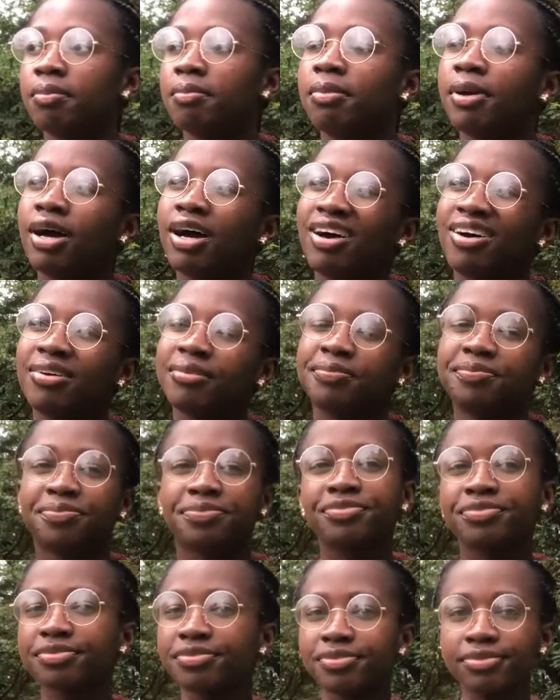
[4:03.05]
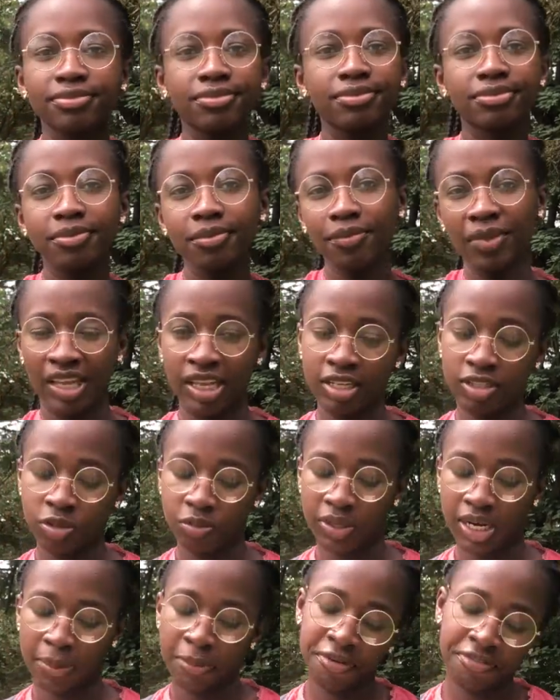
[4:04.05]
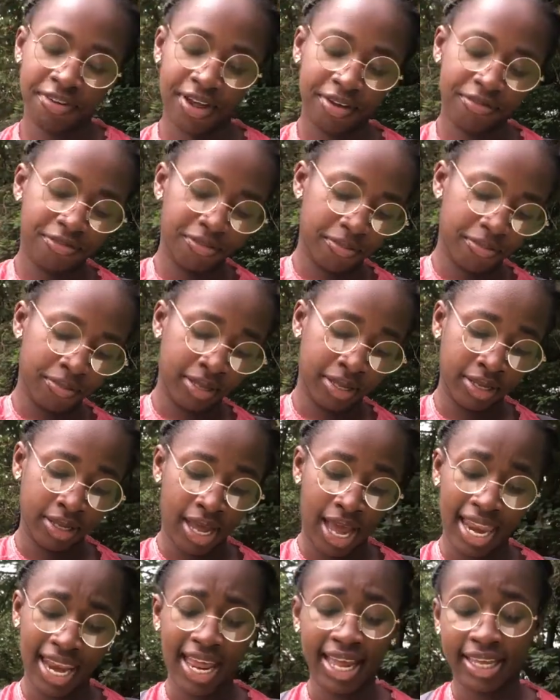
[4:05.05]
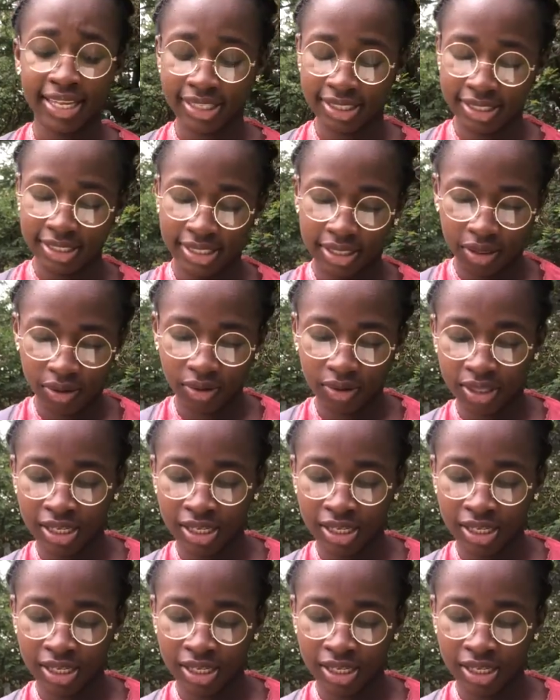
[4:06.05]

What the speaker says: But it will be number five for me. I like it still.